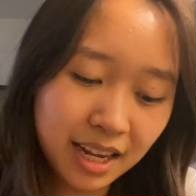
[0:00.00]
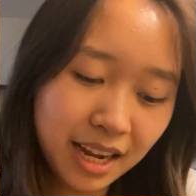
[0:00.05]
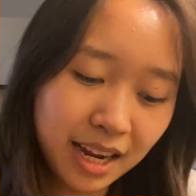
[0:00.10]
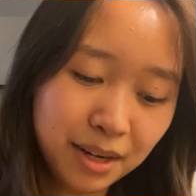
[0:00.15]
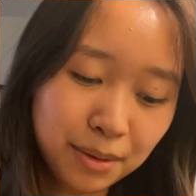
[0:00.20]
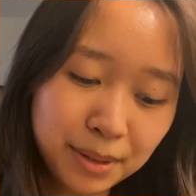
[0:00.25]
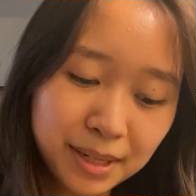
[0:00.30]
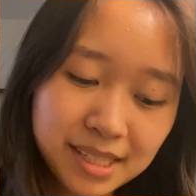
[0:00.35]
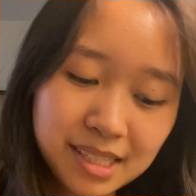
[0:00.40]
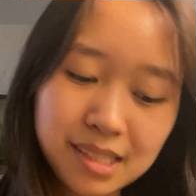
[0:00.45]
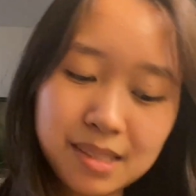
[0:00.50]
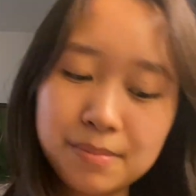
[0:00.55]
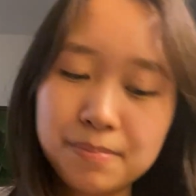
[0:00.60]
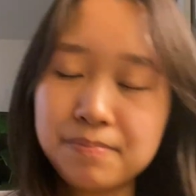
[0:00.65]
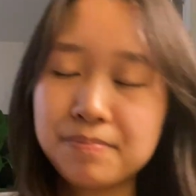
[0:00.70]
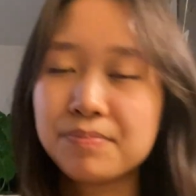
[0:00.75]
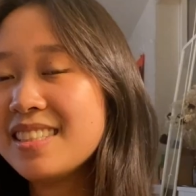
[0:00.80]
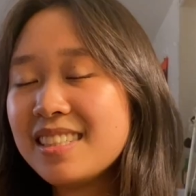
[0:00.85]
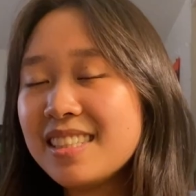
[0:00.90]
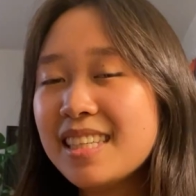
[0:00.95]
Anyways,
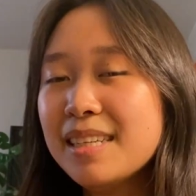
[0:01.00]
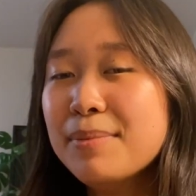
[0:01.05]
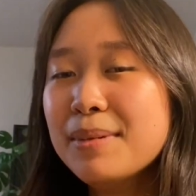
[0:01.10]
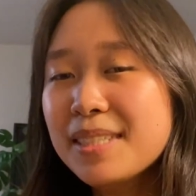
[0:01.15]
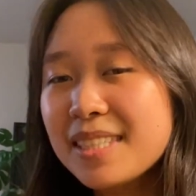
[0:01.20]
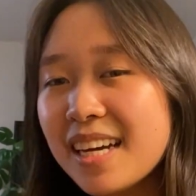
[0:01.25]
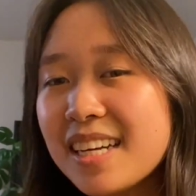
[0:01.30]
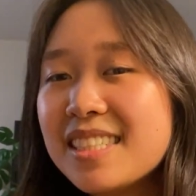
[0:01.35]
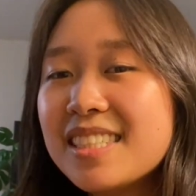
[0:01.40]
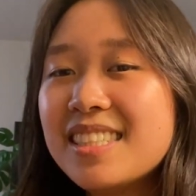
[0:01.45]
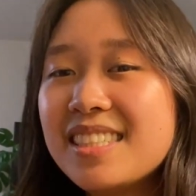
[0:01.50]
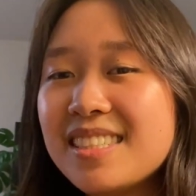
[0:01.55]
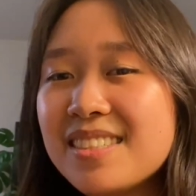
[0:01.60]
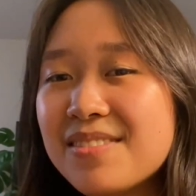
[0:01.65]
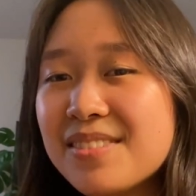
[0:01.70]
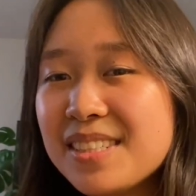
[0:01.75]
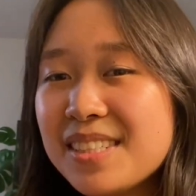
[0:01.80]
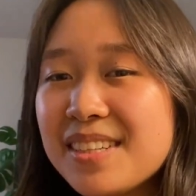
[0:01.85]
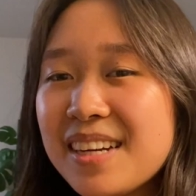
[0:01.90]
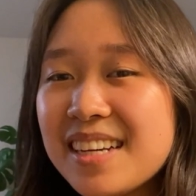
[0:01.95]
keep in touch
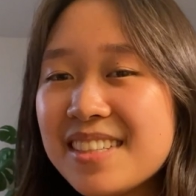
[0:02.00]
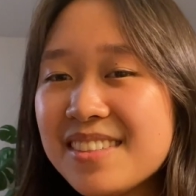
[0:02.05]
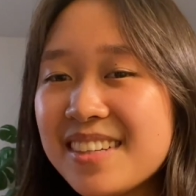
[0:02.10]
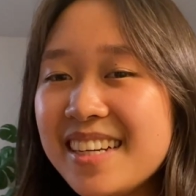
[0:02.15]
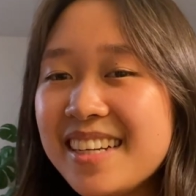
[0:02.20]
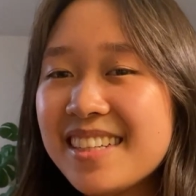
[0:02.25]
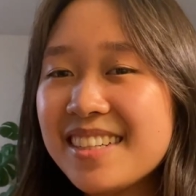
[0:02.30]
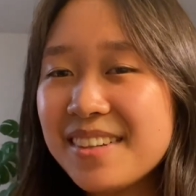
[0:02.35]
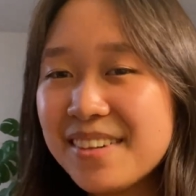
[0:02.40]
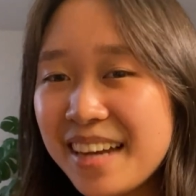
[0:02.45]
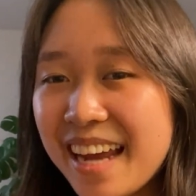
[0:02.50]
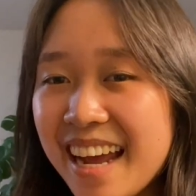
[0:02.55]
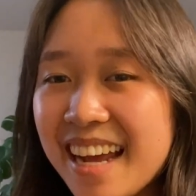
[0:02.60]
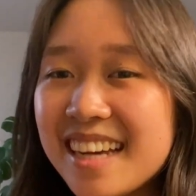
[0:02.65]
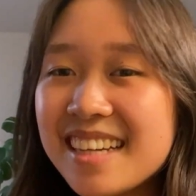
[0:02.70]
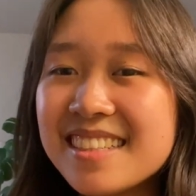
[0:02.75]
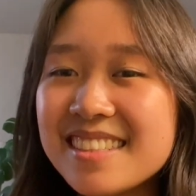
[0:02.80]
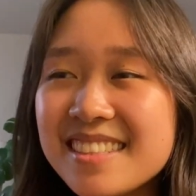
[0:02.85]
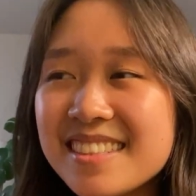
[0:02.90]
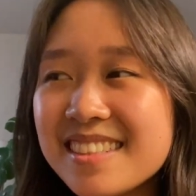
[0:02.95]
when you graduate,
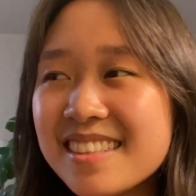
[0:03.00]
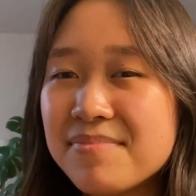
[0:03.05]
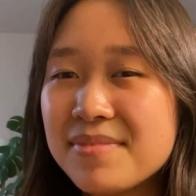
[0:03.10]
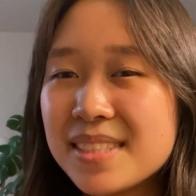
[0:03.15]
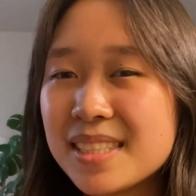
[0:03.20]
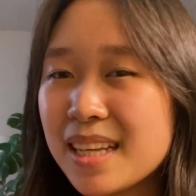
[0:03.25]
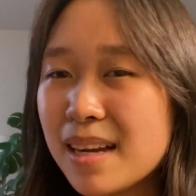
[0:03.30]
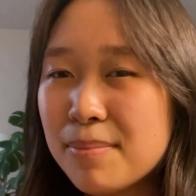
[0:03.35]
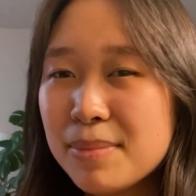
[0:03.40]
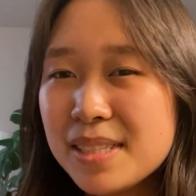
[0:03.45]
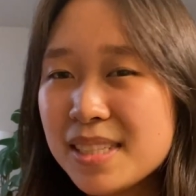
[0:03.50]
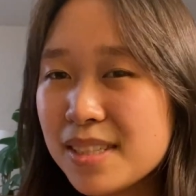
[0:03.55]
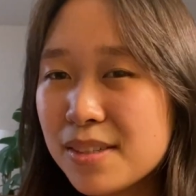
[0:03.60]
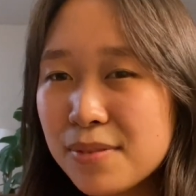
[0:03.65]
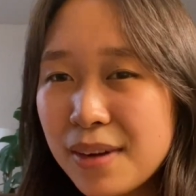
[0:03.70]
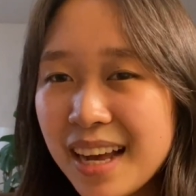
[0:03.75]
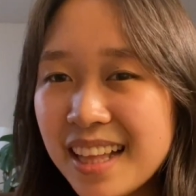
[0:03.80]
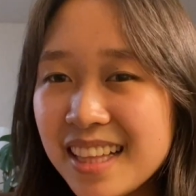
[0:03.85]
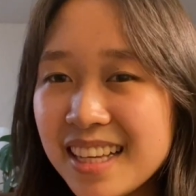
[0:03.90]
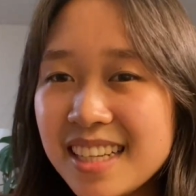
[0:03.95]
okay? Stop being so
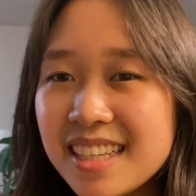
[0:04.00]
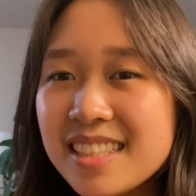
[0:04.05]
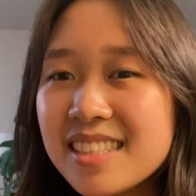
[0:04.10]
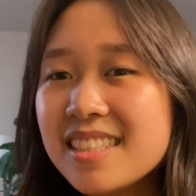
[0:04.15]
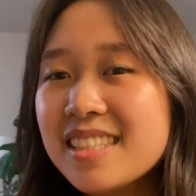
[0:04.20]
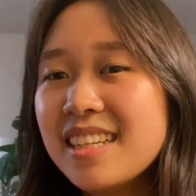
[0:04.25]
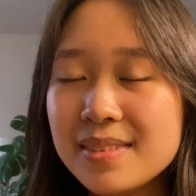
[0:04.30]
violent.